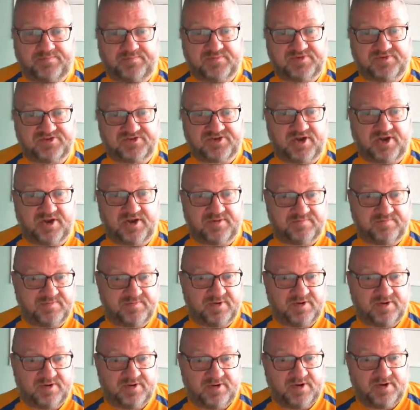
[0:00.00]
So
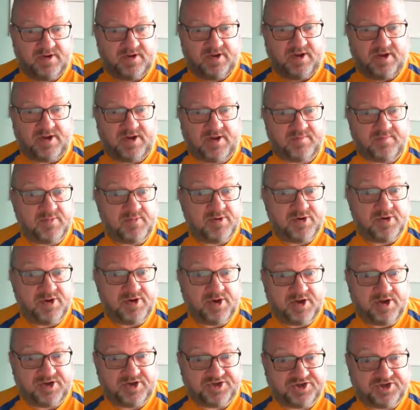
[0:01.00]
um,
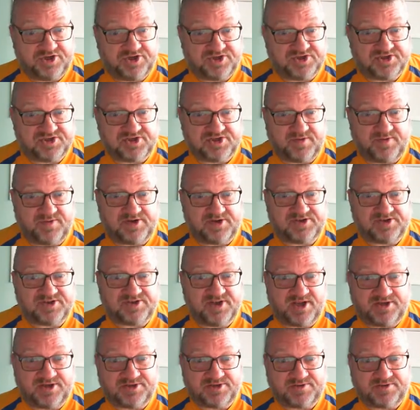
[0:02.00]
nurture to some
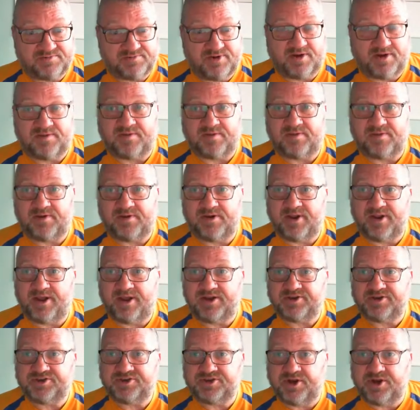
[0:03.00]
extent rather than
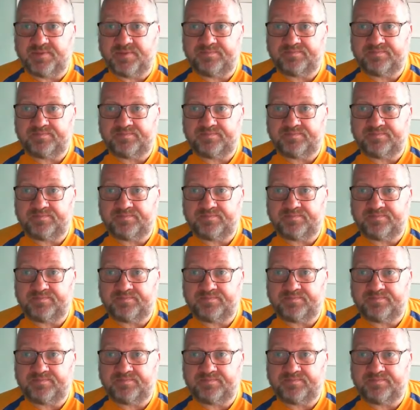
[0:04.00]
nature.